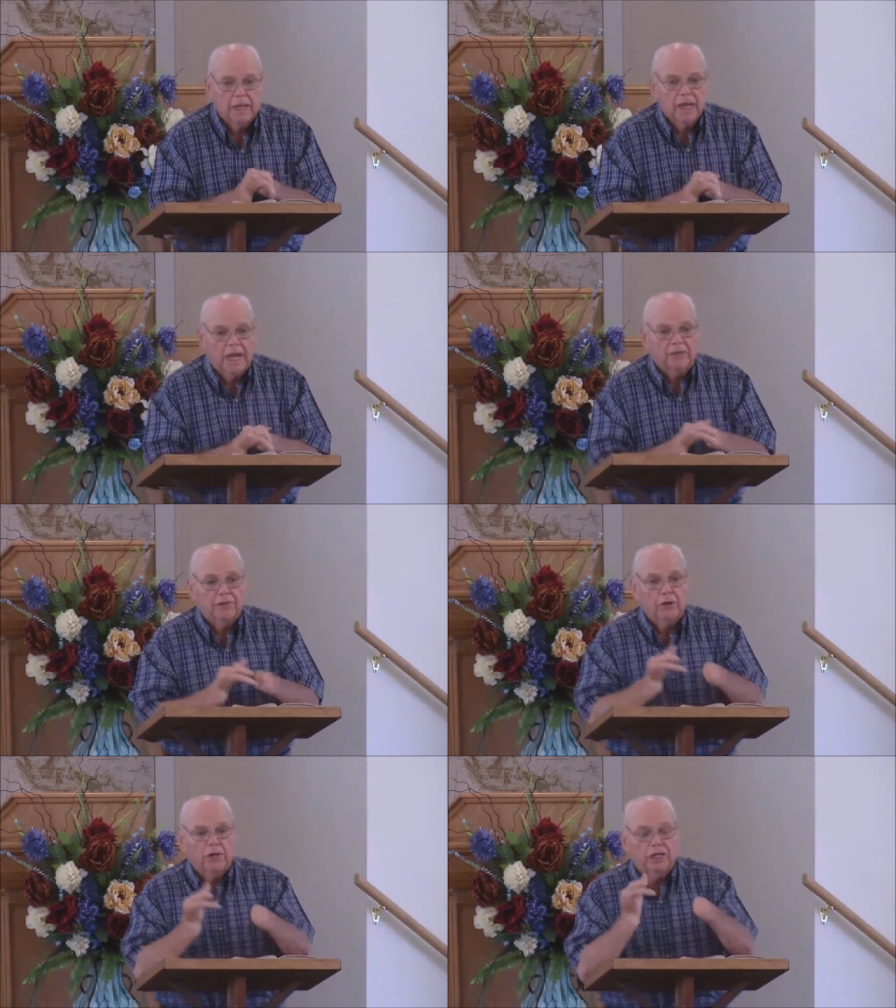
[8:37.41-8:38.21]
and
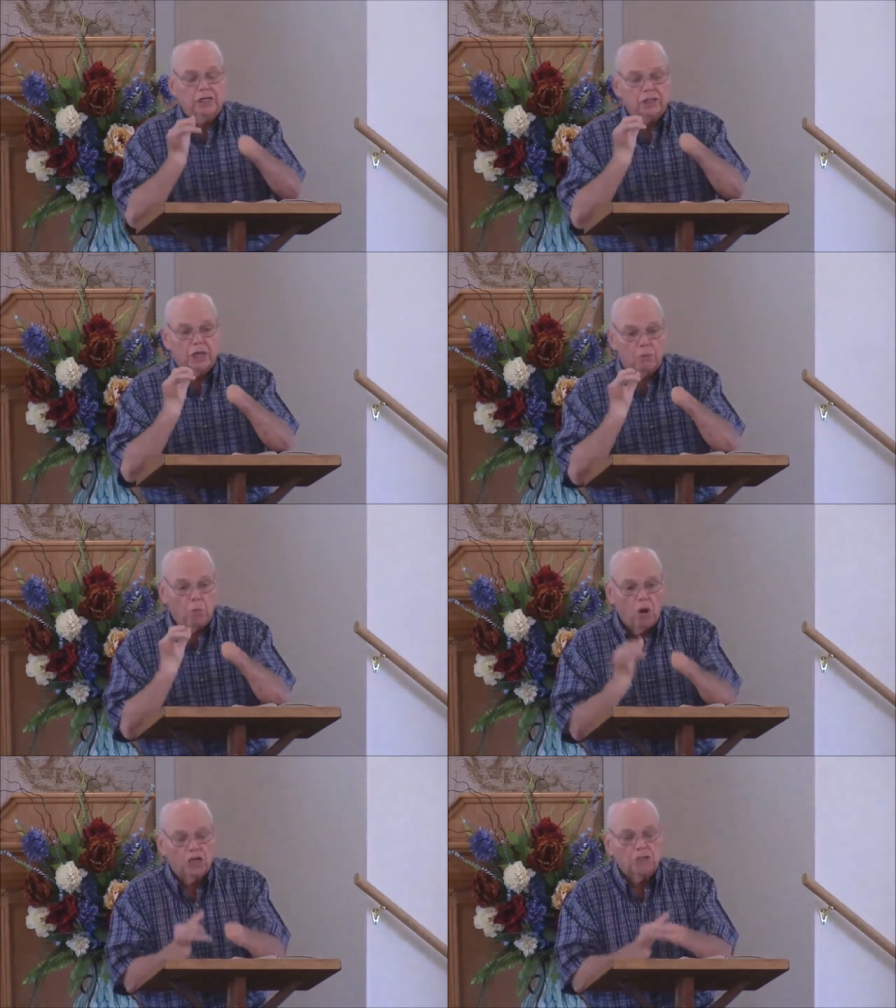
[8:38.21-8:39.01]
there is a
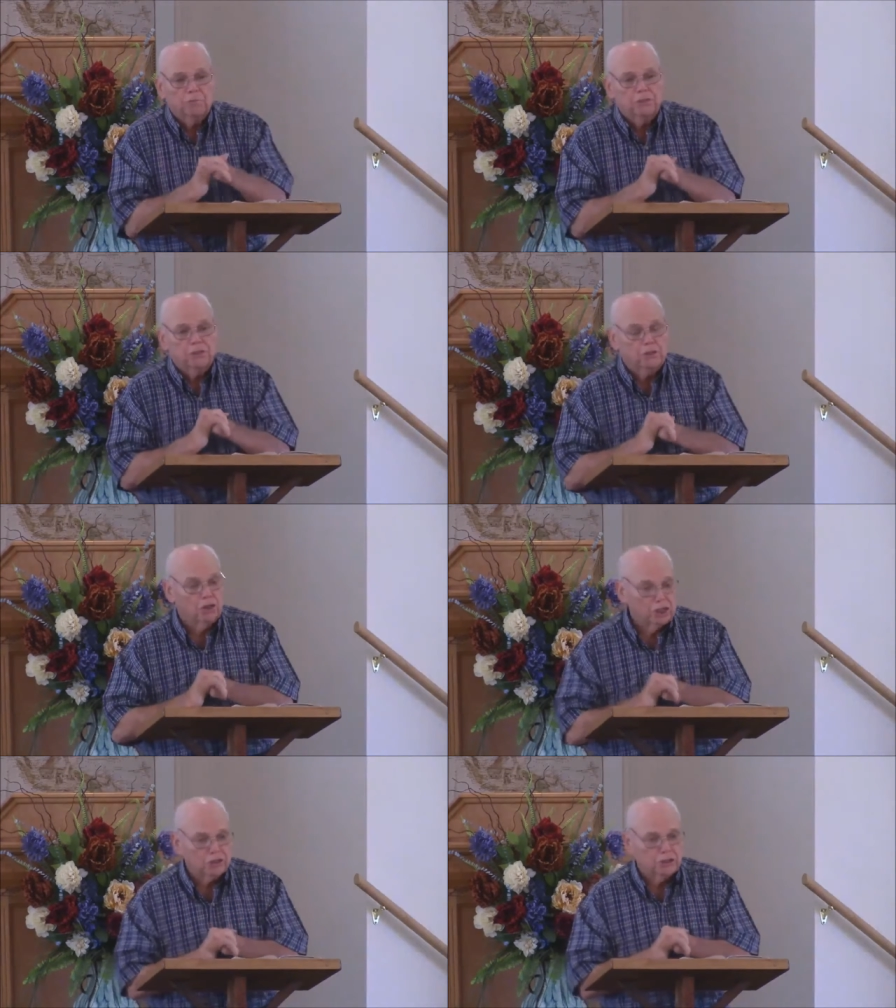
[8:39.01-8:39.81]
watchman to
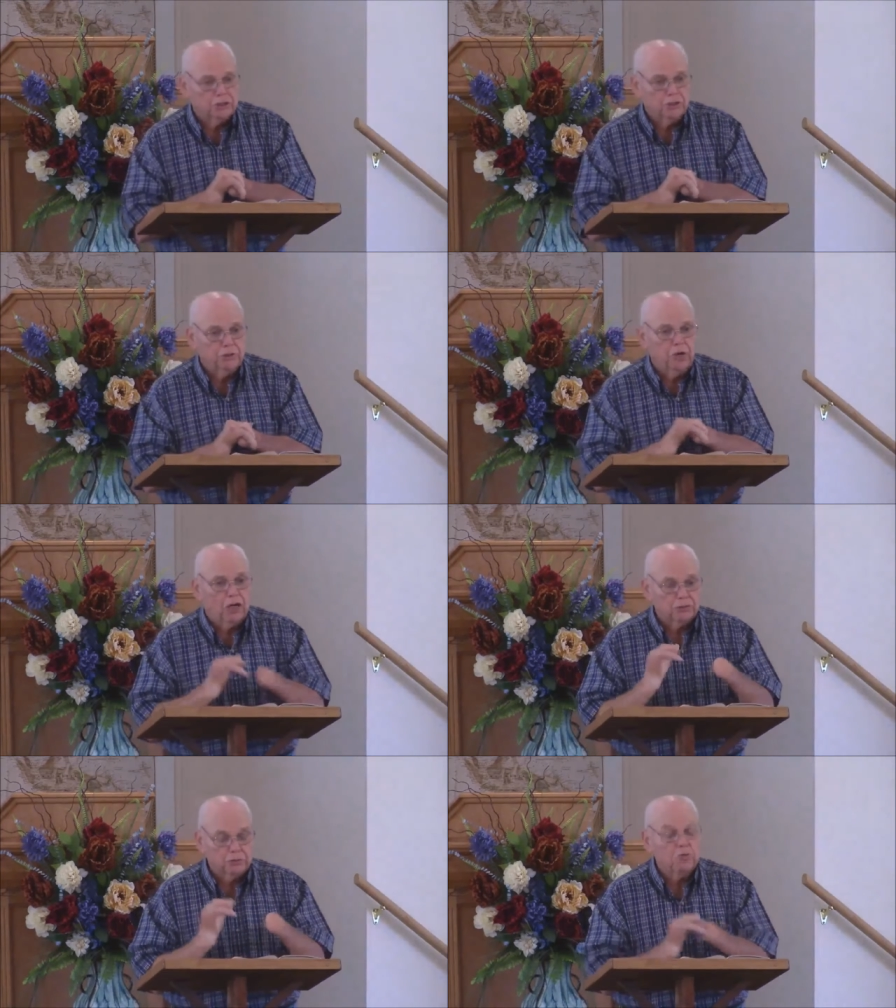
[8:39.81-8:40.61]
listen to,
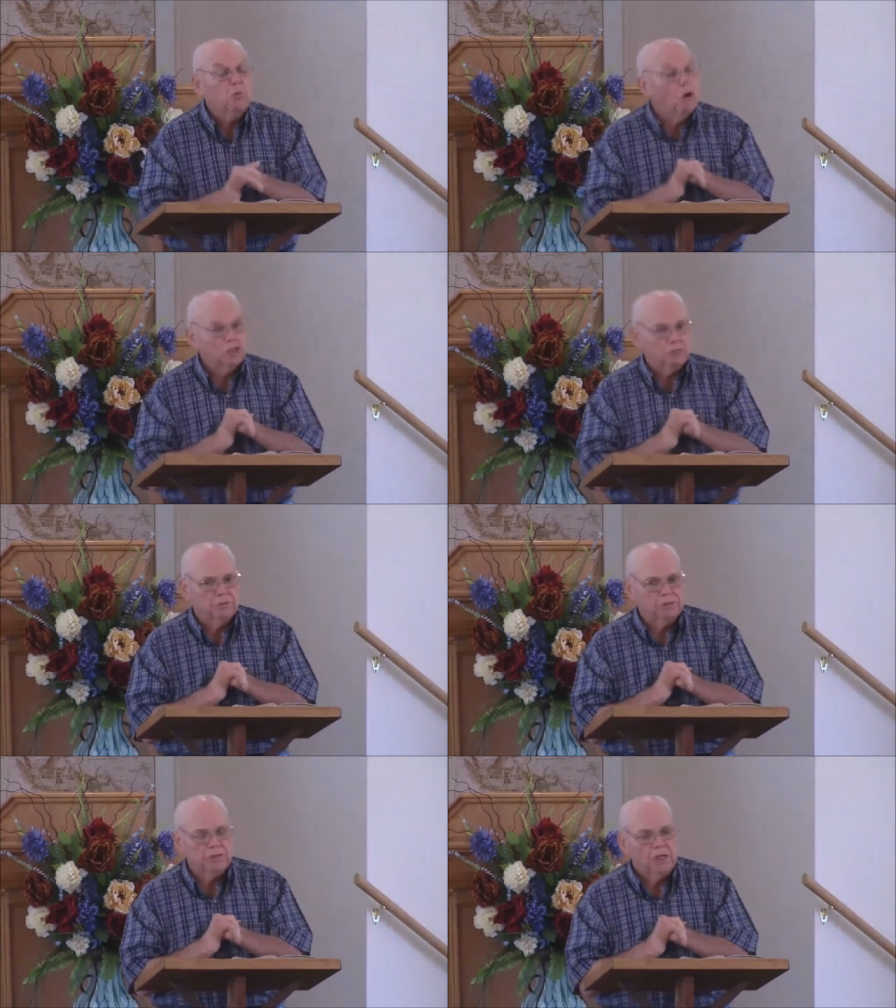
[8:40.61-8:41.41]
a true
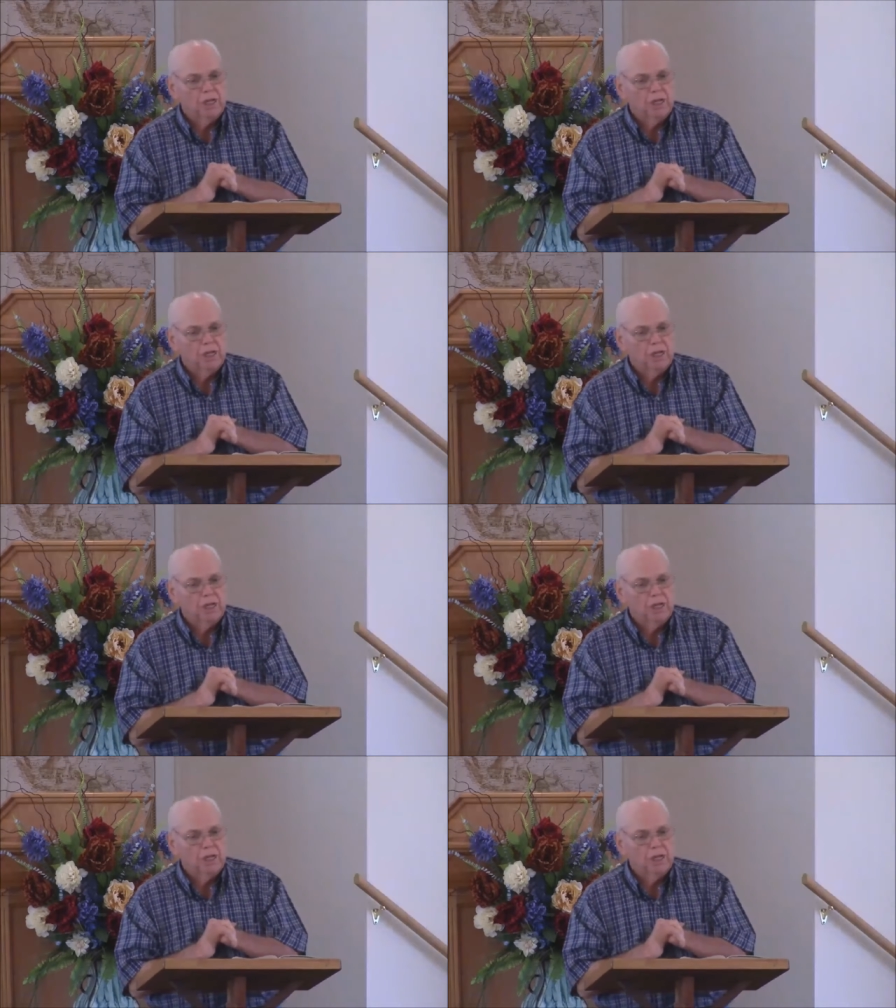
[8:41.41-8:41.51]
watchman